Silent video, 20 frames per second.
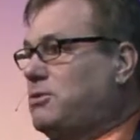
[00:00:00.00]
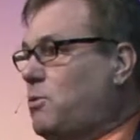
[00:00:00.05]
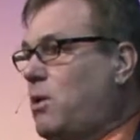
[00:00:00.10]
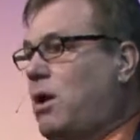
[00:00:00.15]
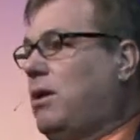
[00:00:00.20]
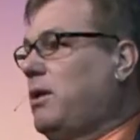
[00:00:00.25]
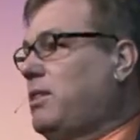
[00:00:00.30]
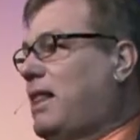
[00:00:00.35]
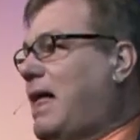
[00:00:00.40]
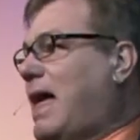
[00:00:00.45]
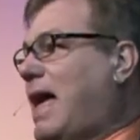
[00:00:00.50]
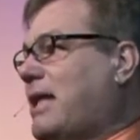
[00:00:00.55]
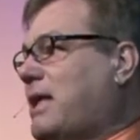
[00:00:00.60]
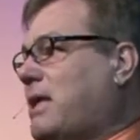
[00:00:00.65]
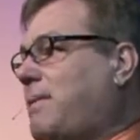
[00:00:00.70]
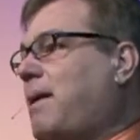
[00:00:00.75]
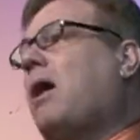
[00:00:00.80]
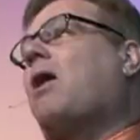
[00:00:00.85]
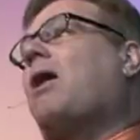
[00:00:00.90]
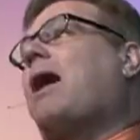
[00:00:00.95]
well, the lion
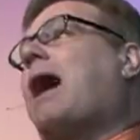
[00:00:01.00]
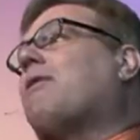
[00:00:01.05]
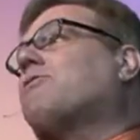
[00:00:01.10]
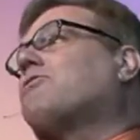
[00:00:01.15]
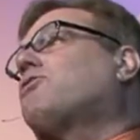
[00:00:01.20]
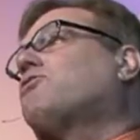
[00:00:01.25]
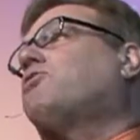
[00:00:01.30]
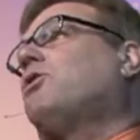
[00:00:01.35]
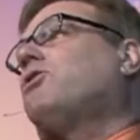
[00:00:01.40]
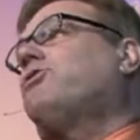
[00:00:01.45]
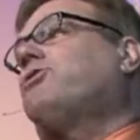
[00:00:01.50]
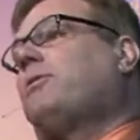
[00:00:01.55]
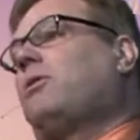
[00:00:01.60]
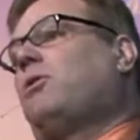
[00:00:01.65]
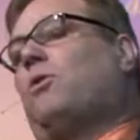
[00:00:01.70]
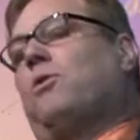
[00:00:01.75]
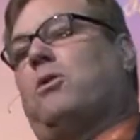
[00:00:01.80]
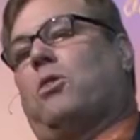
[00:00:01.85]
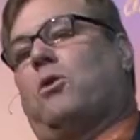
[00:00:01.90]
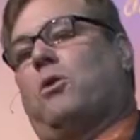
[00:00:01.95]
came, oh, I'll just worship the
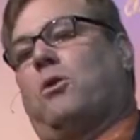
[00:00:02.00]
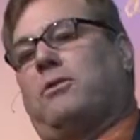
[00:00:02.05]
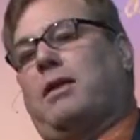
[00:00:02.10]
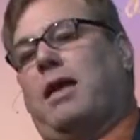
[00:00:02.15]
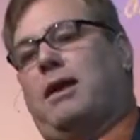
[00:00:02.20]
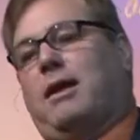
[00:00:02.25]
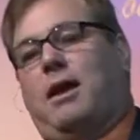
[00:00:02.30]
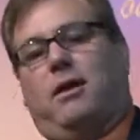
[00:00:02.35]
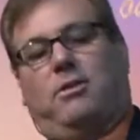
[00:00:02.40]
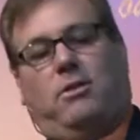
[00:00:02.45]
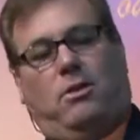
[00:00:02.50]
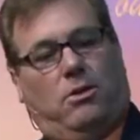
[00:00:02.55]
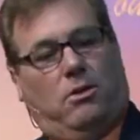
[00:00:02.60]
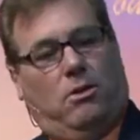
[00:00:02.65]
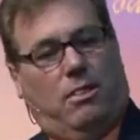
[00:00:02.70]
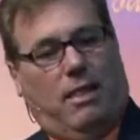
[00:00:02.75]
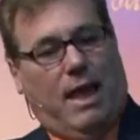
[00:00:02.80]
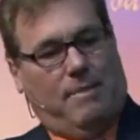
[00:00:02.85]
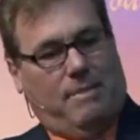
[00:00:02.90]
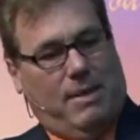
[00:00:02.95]
Lord, and the Lord will take care of the little
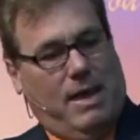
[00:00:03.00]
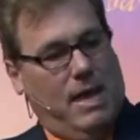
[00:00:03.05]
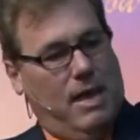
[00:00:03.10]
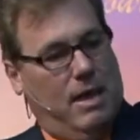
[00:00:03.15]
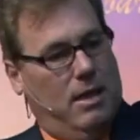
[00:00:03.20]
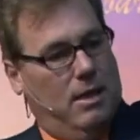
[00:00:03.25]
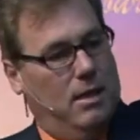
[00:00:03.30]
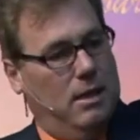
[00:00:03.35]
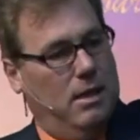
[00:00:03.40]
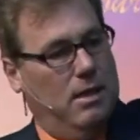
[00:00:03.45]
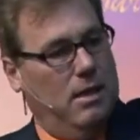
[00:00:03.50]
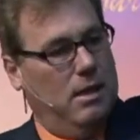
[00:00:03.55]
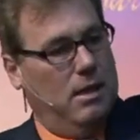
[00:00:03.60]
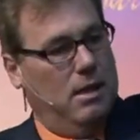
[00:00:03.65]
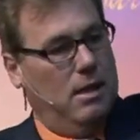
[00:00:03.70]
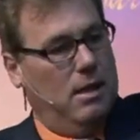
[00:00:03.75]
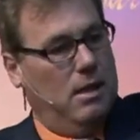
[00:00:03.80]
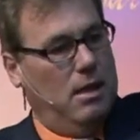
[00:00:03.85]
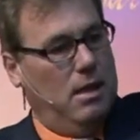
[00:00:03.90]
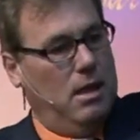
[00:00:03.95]
lammy.
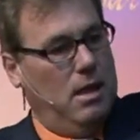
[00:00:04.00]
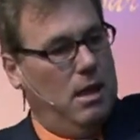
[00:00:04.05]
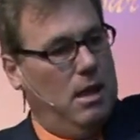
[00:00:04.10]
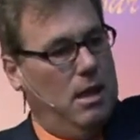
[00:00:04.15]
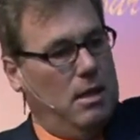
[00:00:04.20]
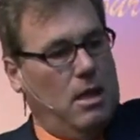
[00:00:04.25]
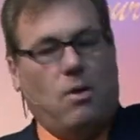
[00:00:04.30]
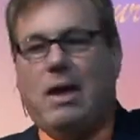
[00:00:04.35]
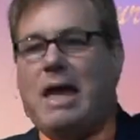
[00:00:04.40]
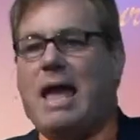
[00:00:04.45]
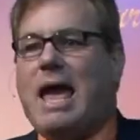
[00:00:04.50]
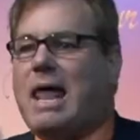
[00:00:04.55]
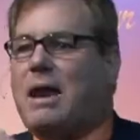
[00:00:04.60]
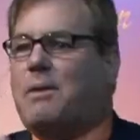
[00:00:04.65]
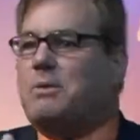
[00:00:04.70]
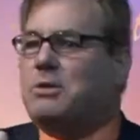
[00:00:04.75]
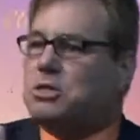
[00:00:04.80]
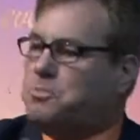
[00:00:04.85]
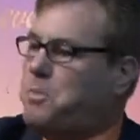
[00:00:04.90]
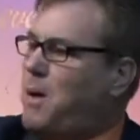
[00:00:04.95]
No, he had a
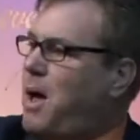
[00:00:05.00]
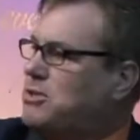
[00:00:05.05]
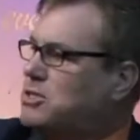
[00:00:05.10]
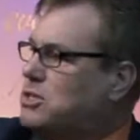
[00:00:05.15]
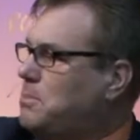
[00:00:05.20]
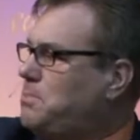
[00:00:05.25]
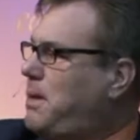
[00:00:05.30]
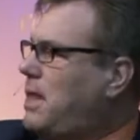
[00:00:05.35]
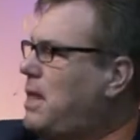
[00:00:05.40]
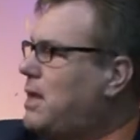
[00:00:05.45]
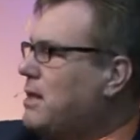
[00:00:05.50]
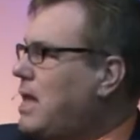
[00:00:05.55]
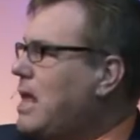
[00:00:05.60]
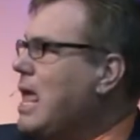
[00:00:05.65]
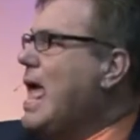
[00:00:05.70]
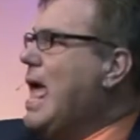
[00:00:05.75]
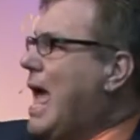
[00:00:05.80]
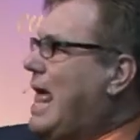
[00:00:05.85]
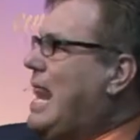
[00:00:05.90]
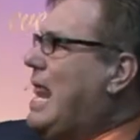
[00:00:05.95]
responsibility,
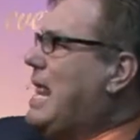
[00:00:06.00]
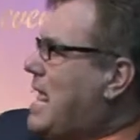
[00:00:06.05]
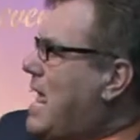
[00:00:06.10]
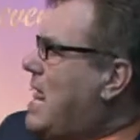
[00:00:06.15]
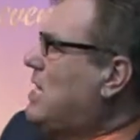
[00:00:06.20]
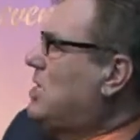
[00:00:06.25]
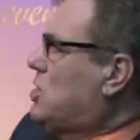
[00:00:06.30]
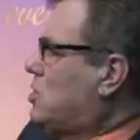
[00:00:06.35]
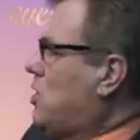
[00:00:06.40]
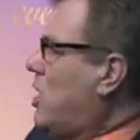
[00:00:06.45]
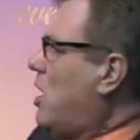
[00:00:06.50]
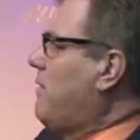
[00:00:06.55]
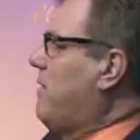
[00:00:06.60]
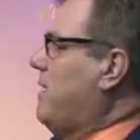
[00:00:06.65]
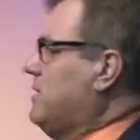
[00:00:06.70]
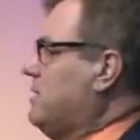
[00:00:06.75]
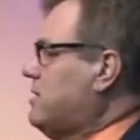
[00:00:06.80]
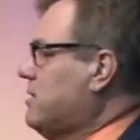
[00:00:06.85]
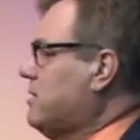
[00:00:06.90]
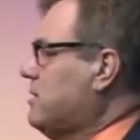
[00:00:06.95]
and he did his
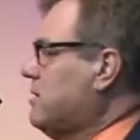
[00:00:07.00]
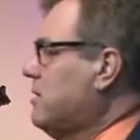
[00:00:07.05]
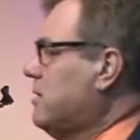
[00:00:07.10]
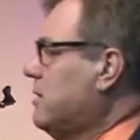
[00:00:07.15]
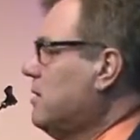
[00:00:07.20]
service.